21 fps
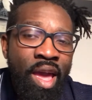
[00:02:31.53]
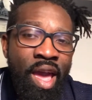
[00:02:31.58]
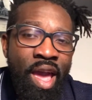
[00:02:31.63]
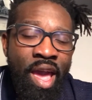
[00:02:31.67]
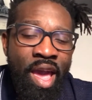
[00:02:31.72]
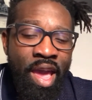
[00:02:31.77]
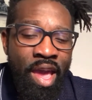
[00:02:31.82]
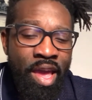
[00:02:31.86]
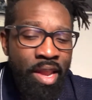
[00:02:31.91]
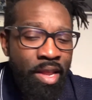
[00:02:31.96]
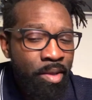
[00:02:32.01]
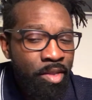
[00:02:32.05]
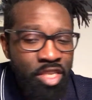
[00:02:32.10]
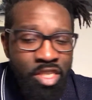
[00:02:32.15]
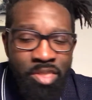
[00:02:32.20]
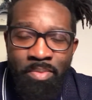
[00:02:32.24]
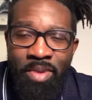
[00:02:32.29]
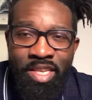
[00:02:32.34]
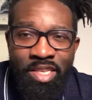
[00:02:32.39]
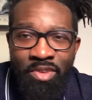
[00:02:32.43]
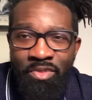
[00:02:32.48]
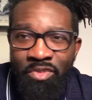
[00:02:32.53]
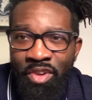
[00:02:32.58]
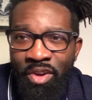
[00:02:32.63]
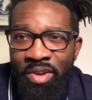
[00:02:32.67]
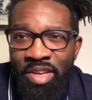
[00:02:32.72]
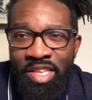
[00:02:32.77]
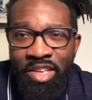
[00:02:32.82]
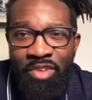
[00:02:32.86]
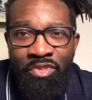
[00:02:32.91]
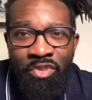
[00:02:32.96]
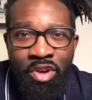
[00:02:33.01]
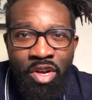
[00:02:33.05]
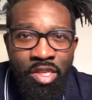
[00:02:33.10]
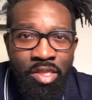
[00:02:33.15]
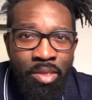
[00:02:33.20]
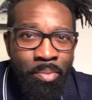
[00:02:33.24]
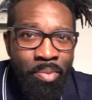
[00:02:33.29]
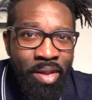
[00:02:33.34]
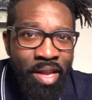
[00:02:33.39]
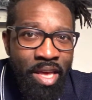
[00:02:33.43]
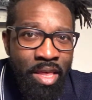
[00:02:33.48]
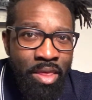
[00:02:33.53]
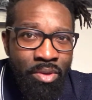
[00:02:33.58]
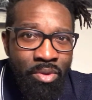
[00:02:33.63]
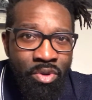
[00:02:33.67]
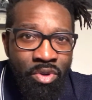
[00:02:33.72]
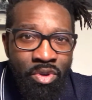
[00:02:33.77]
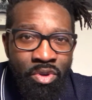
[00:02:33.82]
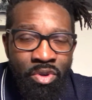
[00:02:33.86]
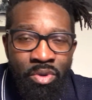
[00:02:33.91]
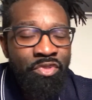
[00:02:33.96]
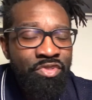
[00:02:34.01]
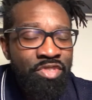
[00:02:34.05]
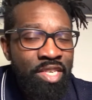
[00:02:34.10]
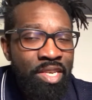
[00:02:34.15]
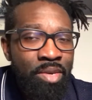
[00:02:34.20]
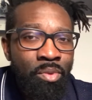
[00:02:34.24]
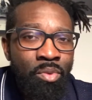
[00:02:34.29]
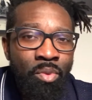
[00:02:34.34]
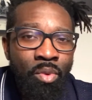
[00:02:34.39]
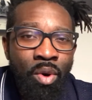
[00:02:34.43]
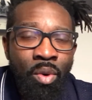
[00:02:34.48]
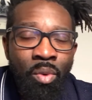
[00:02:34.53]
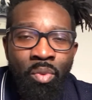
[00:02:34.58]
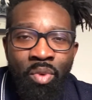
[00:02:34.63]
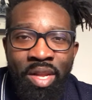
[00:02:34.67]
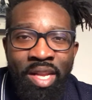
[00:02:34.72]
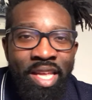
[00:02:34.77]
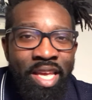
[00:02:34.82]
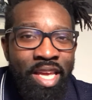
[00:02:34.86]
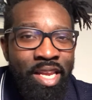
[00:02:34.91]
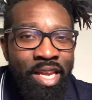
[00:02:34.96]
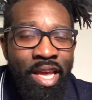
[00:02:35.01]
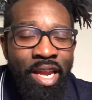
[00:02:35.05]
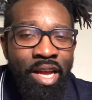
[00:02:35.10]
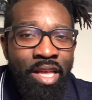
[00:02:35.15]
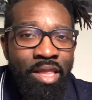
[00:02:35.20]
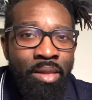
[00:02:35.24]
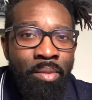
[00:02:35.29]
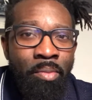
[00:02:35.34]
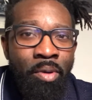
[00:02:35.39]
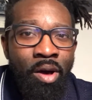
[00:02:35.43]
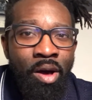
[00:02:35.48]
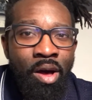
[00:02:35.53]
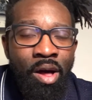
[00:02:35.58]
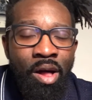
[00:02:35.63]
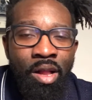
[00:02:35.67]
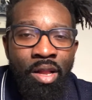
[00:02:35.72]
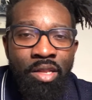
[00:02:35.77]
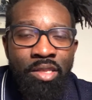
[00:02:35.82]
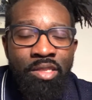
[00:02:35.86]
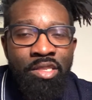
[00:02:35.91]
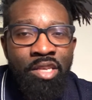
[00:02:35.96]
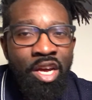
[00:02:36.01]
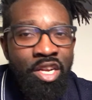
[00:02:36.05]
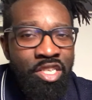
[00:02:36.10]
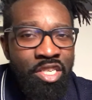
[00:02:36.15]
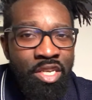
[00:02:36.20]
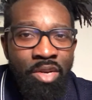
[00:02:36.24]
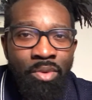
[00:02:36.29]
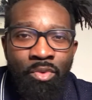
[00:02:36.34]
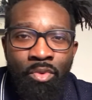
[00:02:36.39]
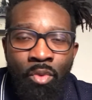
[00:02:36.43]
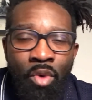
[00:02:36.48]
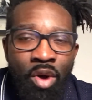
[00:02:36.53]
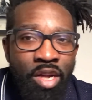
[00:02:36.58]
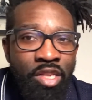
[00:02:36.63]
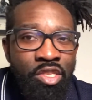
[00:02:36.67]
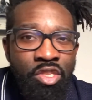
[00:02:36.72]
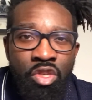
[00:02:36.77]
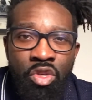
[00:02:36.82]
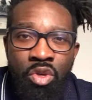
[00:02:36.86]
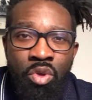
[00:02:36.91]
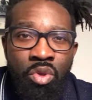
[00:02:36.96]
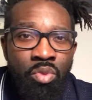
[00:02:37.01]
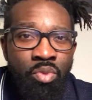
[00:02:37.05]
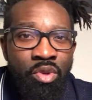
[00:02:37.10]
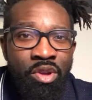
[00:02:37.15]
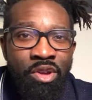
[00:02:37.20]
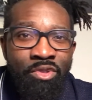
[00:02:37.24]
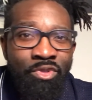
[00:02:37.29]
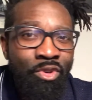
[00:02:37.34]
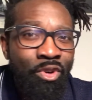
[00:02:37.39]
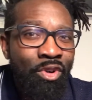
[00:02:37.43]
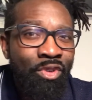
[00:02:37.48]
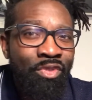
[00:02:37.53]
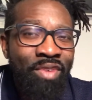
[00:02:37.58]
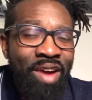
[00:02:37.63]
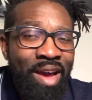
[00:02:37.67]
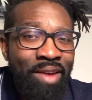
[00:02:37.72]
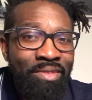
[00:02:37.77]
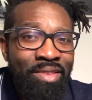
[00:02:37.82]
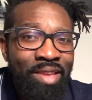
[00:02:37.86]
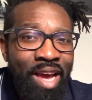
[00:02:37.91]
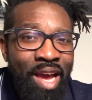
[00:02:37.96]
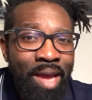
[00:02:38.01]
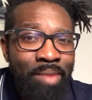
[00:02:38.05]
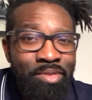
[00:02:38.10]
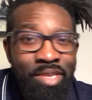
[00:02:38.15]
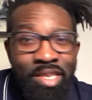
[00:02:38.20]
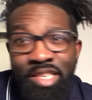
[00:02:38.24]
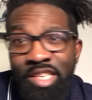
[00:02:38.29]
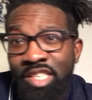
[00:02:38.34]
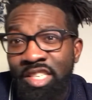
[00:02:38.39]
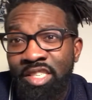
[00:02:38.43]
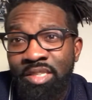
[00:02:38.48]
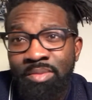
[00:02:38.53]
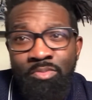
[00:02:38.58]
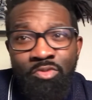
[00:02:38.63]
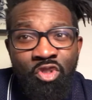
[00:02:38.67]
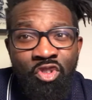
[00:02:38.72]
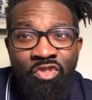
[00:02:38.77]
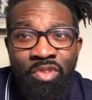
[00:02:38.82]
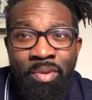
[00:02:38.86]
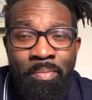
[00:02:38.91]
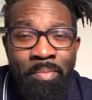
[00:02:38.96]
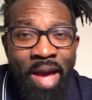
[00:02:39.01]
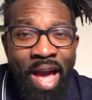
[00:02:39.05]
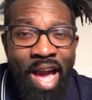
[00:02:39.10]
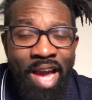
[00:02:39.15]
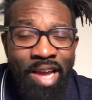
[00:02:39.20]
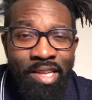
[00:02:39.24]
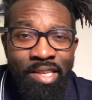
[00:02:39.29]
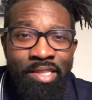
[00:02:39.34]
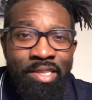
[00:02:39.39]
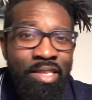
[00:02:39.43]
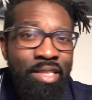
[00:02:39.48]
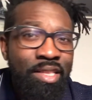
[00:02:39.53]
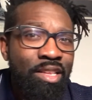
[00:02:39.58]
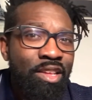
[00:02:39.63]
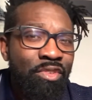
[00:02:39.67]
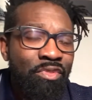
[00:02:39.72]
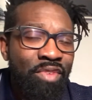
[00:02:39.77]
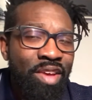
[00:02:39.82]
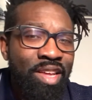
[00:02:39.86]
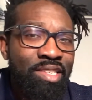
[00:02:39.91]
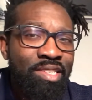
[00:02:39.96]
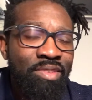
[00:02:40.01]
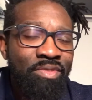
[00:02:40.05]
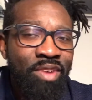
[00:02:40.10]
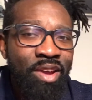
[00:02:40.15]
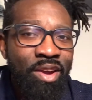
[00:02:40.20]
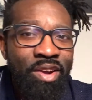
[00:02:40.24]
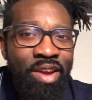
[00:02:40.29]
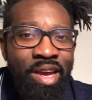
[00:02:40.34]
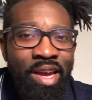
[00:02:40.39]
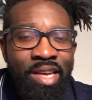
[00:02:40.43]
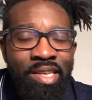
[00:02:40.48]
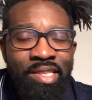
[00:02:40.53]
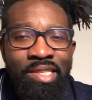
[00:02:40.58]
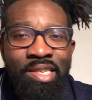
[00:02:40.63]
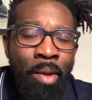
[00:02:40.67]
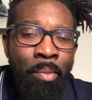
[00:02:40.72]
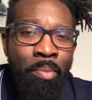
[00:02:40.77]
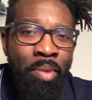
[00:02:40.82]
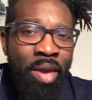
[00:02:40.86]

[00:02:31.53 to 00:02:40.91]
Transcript: And it just makes it very difficult to play through. See Willian get on the ball, touch it 1, 2, 3, 4, 5 times, and then just move it back into the defensive areas.